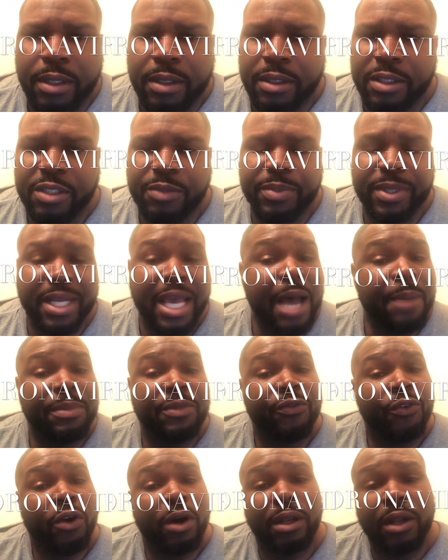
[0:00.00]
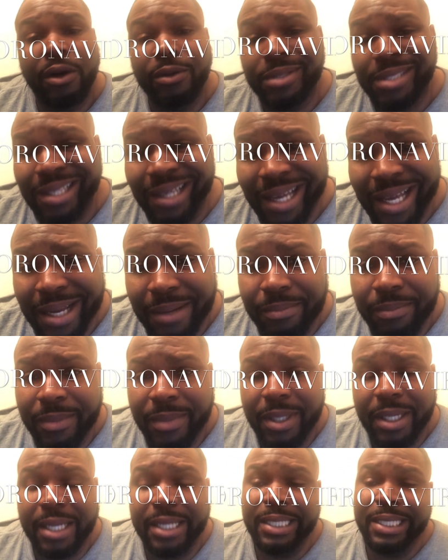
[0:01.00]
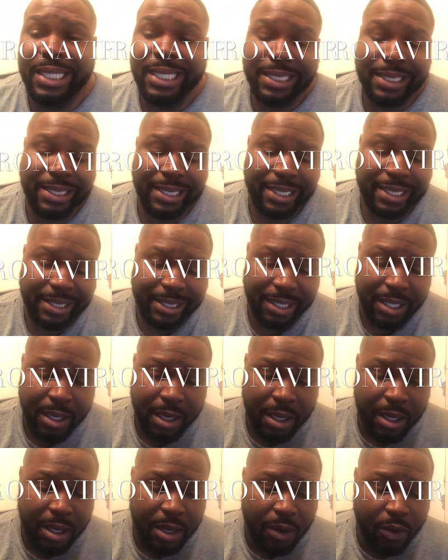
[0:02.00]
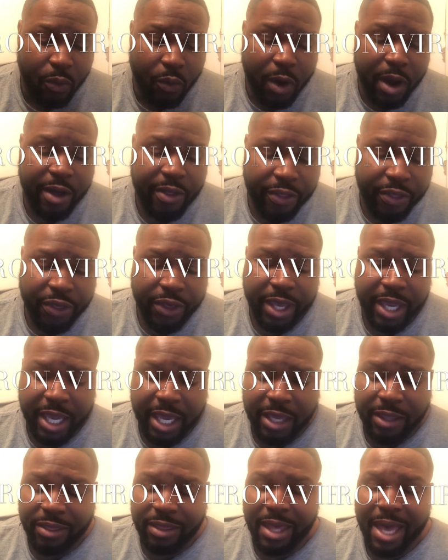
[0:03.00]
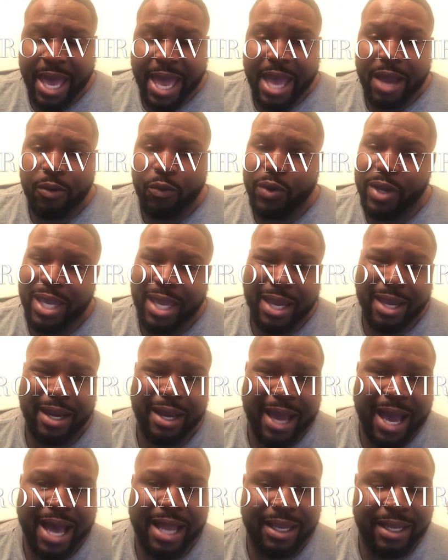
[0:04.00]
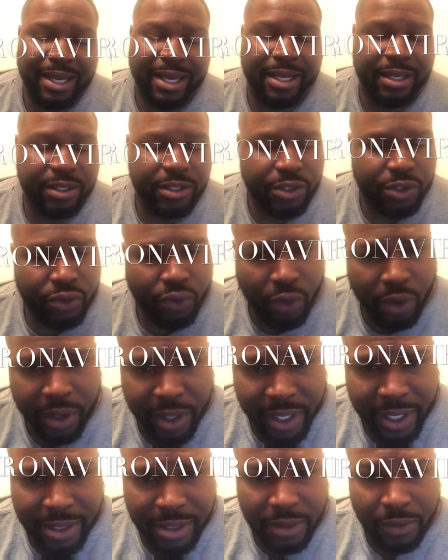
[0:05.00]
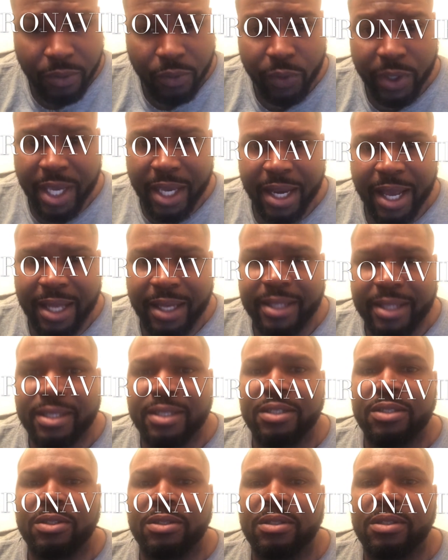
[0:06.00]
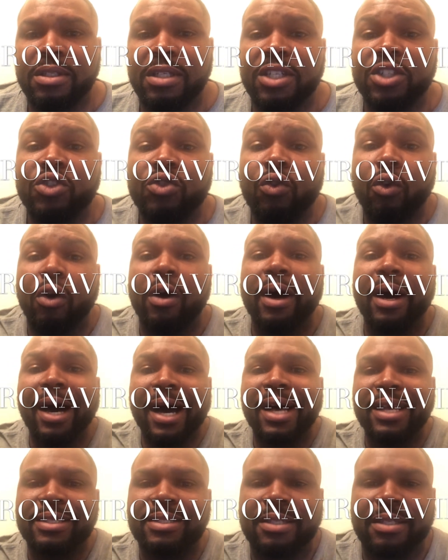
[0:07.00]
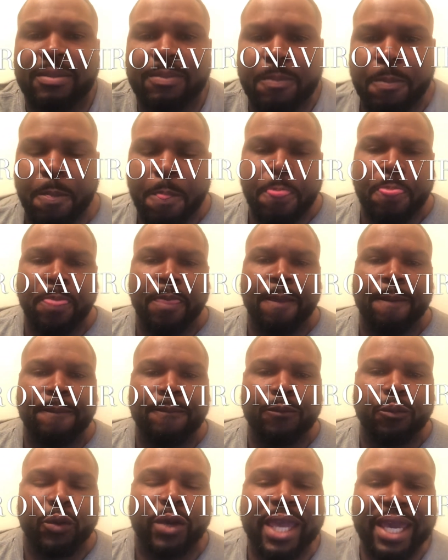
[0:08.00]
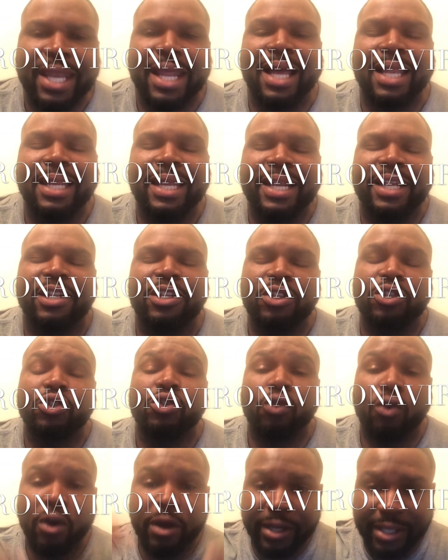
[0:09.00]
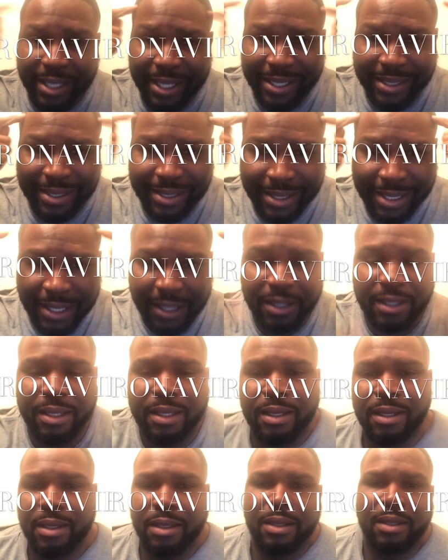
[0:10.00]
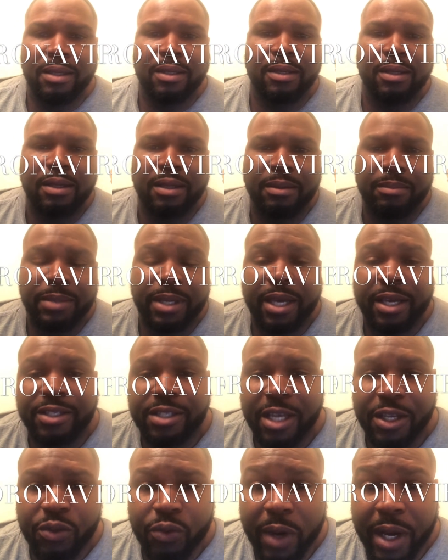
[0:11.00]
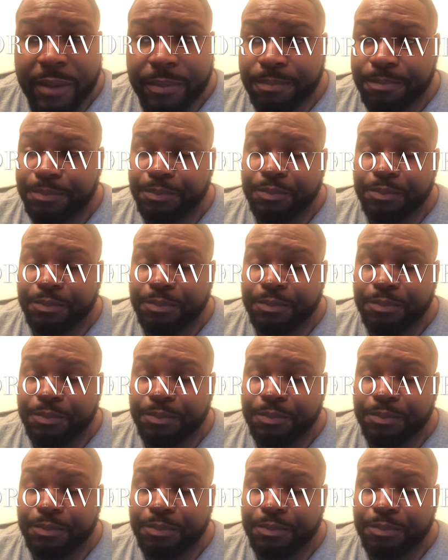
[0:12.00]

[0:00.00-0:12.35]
It's been happening for a long time, and this is one thing that we cannot let destroy us. We cannot let this destroy us. We cannot let it destroy this, because guess what?